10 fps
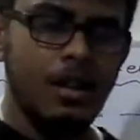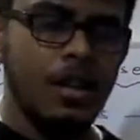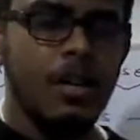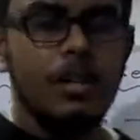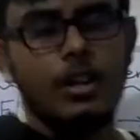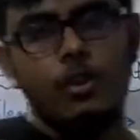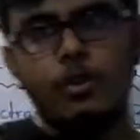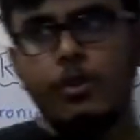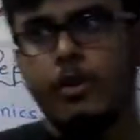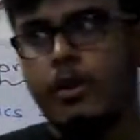Now,
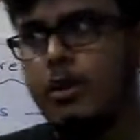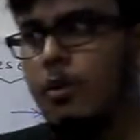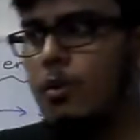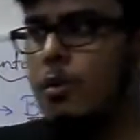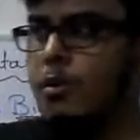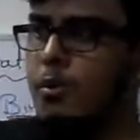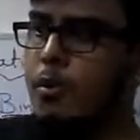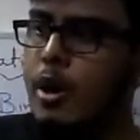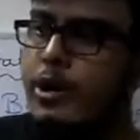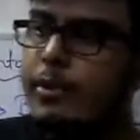what
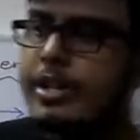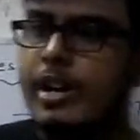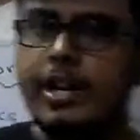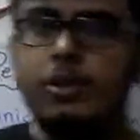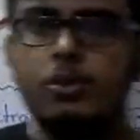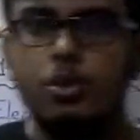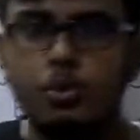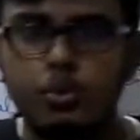we try to do